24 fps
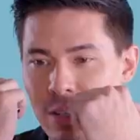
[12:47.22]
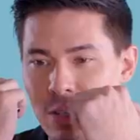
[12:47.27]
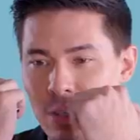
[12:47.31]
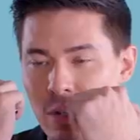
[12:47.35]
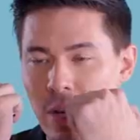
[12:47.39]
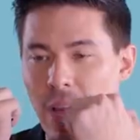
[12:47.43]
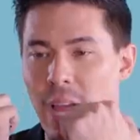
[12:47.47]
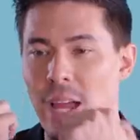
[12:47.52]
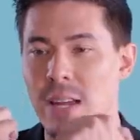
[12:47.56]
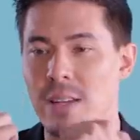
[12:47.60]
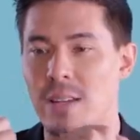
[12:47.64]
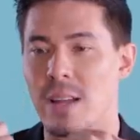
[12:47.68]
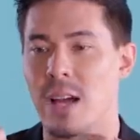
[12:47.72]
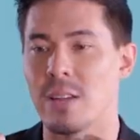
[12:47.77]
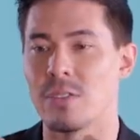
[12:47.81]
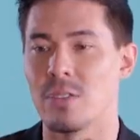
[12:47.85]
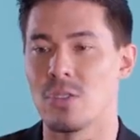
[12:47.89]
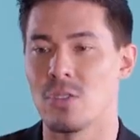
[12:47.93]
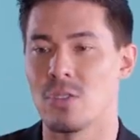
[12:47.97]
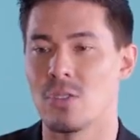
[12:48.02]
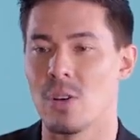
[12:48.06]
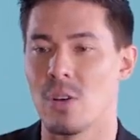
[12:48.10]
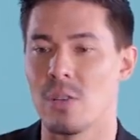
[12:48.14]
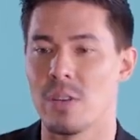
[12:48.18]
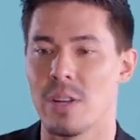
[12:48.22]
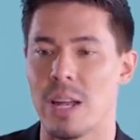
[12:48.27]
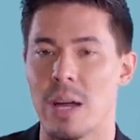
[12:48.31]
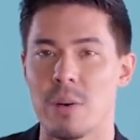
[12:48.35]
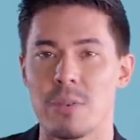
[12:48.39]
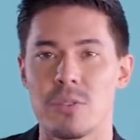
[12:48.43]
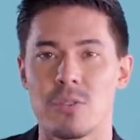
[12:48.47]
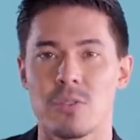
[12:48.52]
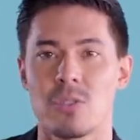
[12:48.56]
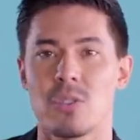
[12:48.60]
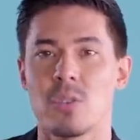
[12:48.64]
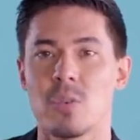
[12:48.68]
tried not to show that I
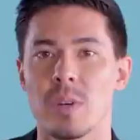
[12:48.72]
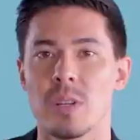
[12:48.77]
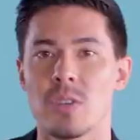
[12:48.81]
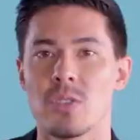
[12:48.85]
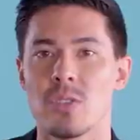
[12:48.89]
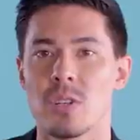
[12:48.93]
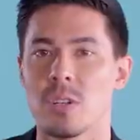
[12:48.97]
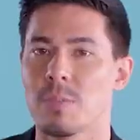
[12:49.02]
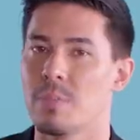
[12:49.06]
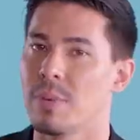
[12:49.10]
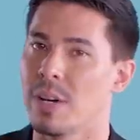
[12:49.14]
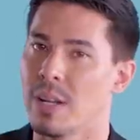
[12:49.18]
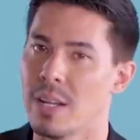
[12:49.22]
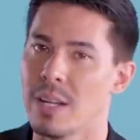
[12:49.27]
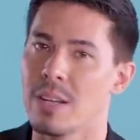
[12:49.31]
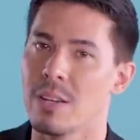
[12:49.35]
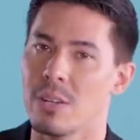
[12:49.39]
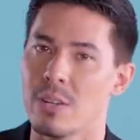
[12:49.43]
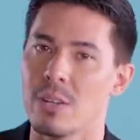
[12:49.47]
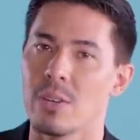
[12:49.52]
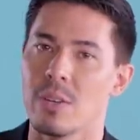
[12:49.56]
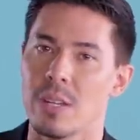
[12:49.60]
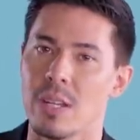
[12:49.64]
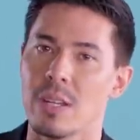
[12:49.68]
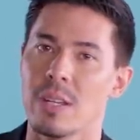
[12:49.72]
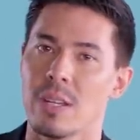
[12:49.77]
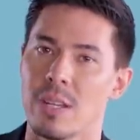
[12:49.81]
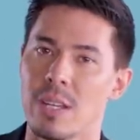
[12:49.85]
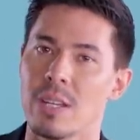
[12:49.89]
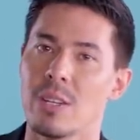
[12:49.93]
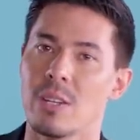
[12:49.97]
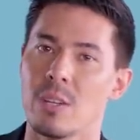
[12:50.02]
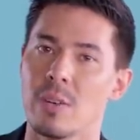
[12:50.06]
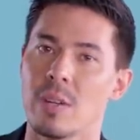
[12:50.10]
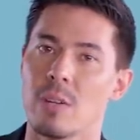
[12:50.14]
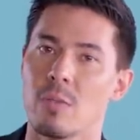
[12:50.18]
was too injured, but he knew
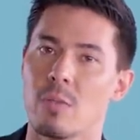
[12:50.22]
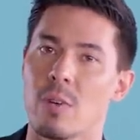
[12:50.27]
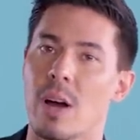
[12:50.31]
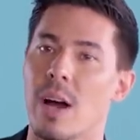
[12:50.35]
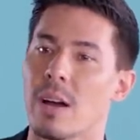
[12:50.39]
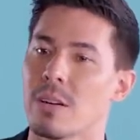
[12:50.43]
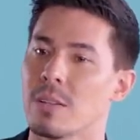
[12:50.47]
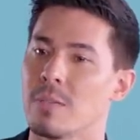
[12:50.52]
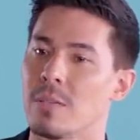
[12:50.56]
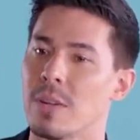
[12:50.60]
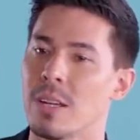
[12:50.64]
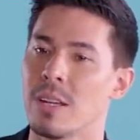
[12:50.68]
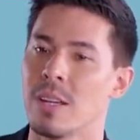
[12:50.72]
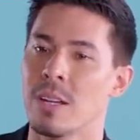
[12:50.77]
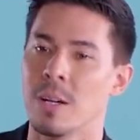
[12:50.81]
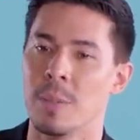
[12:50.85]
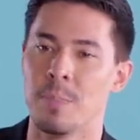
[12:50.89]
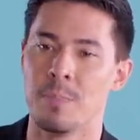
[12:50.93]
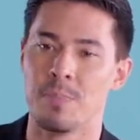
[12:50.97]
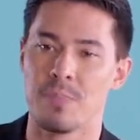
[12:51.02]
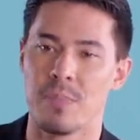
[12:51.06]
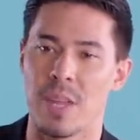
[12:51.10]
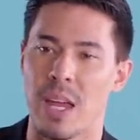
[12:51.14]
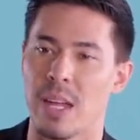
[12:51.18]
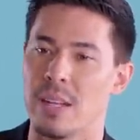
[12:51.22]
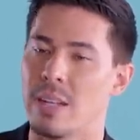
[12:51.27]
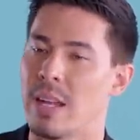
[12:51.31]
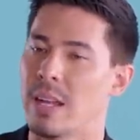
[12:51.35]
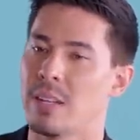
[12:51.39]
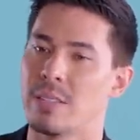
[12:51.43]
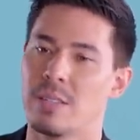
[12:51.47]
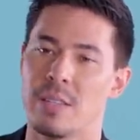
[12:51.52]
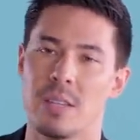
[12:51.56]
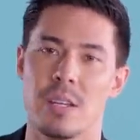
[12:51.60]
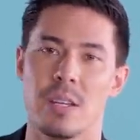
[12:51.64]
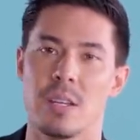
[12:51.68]
he rocked me. And
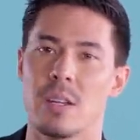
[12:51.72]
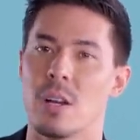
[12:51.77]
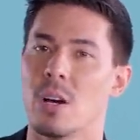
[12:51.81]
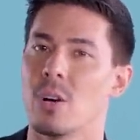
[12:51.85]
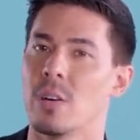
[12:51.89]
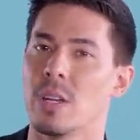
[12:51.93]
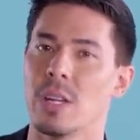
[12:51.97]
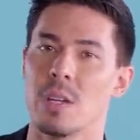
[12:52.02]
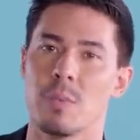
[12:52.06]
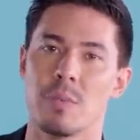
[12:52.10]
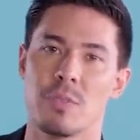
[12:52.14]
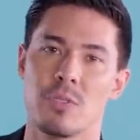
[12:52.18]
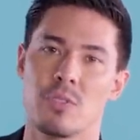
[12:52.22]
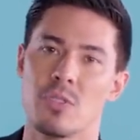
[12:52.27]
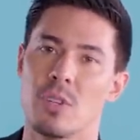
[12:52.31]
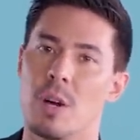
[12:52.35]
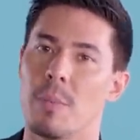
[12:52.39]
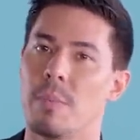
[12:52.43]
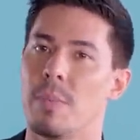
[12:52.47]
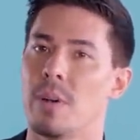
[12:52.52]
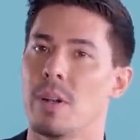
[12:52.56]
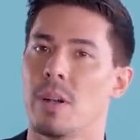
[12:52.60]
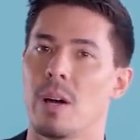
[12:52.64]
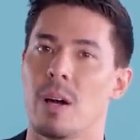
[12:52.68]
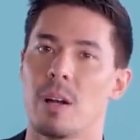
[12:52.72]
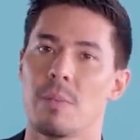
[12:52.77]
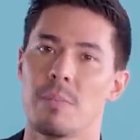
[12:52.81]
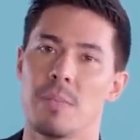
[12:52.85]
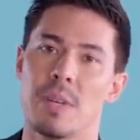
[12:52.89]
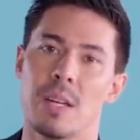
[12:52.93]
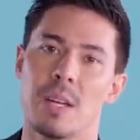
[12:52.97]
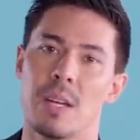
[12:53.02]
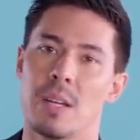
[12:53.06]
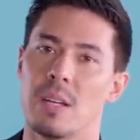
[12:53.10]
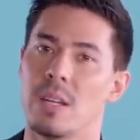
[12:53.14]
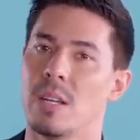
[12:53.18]
next thing you know, he was jumping on
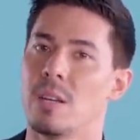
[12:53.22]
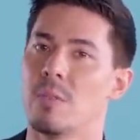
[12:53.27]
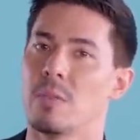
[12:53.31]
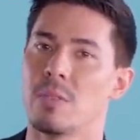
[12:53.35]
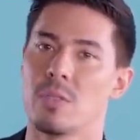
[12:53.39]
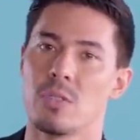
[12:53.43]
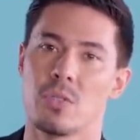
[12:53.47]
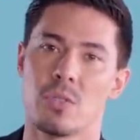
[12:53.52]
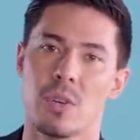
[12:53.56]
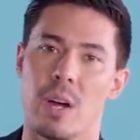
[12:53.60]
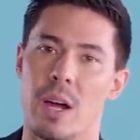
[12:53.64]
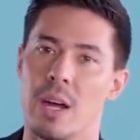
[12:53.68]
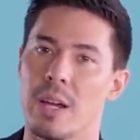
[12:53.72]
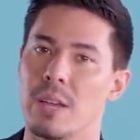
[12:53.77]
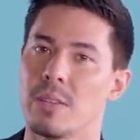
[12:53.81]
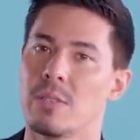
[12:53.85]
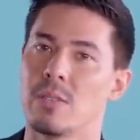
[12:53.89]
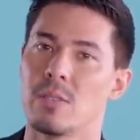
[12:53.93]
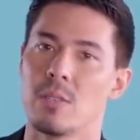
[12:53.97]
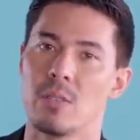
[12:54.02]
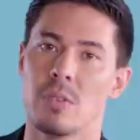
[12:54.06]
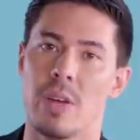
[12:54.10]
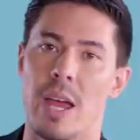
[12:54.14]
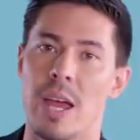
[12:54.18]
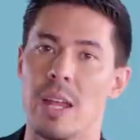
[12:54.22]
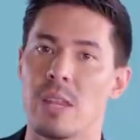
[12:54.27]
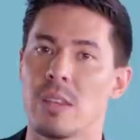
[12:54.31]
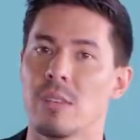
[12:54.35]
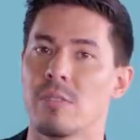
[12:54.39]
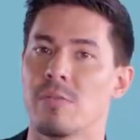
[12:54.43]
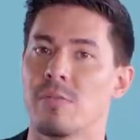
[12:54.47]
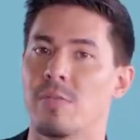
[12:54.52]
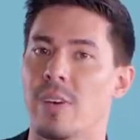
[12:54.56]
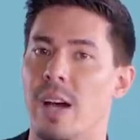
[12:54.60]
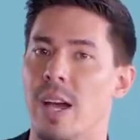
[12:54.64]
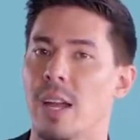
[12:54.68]
me and he was trying to end
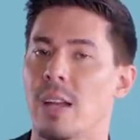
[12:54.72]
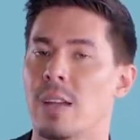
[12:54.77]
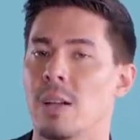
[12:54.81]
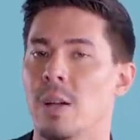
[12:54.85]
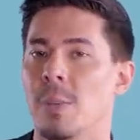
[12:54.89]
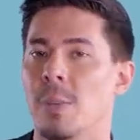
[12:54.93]
the fight,